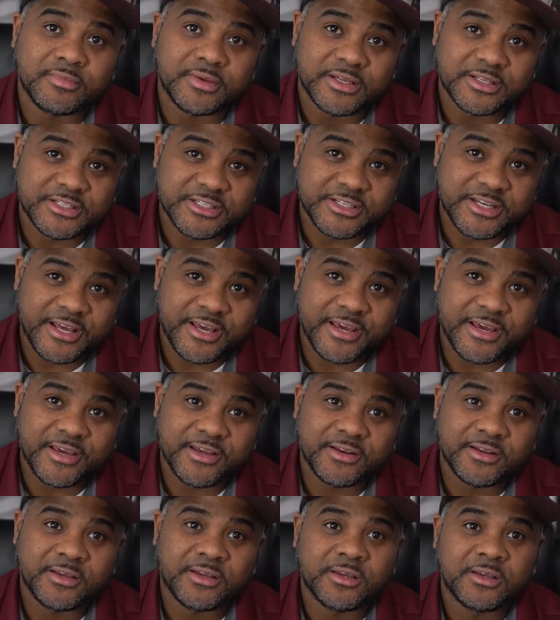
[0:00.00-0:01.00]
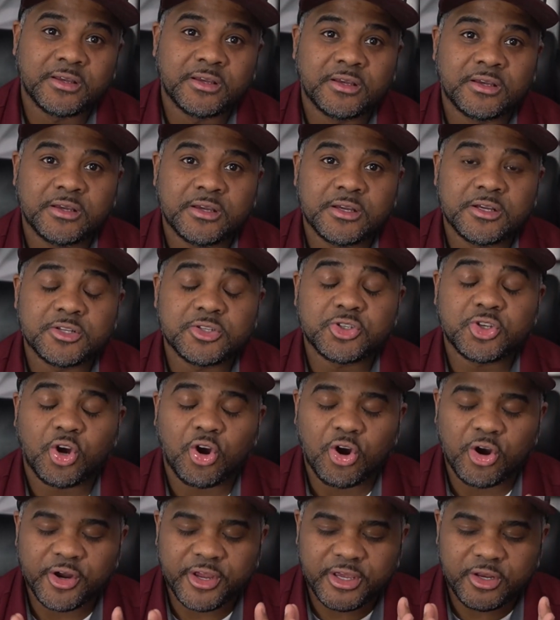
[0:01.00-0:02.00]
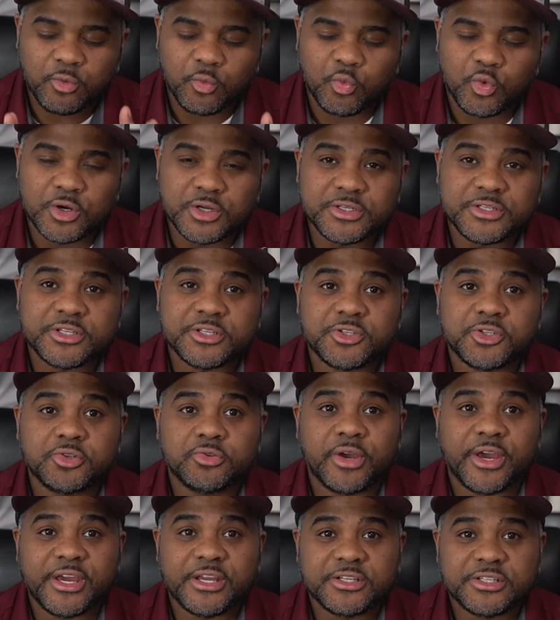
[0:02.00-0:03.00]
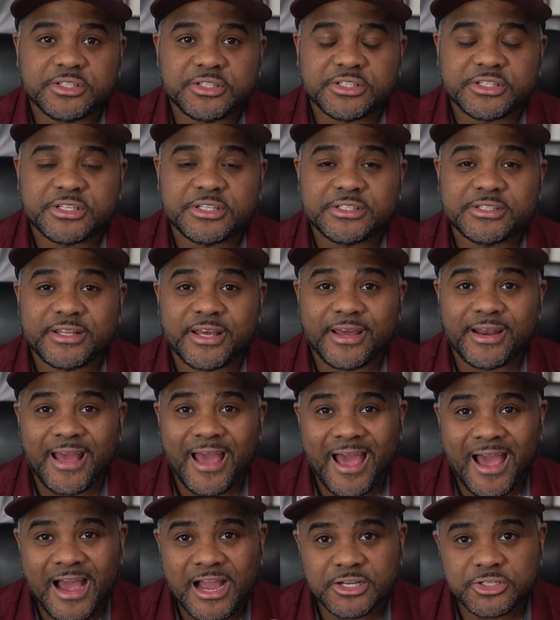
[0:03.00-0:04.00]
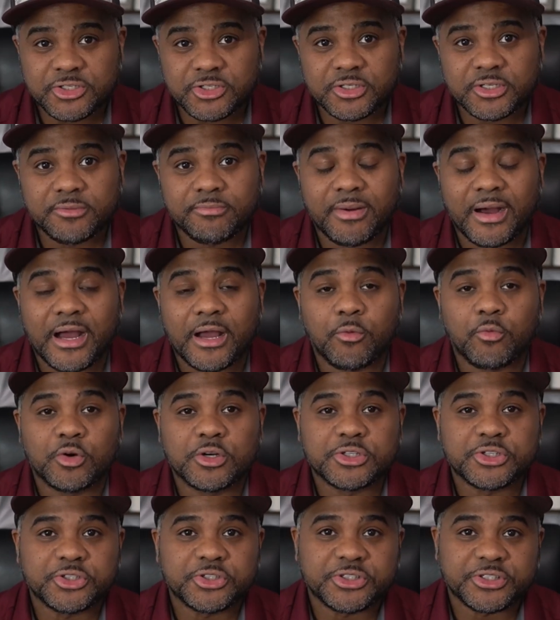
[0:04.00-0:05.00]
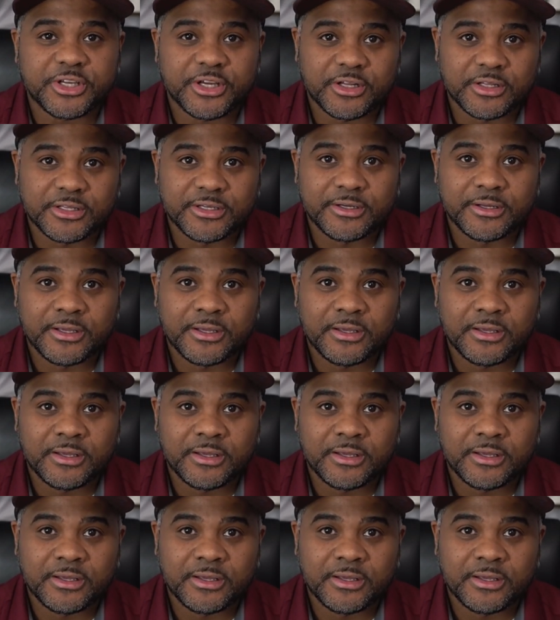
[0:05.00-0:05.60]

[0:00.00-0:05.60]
Instead, target 1 to 2 agencies that actually buy what you're selling.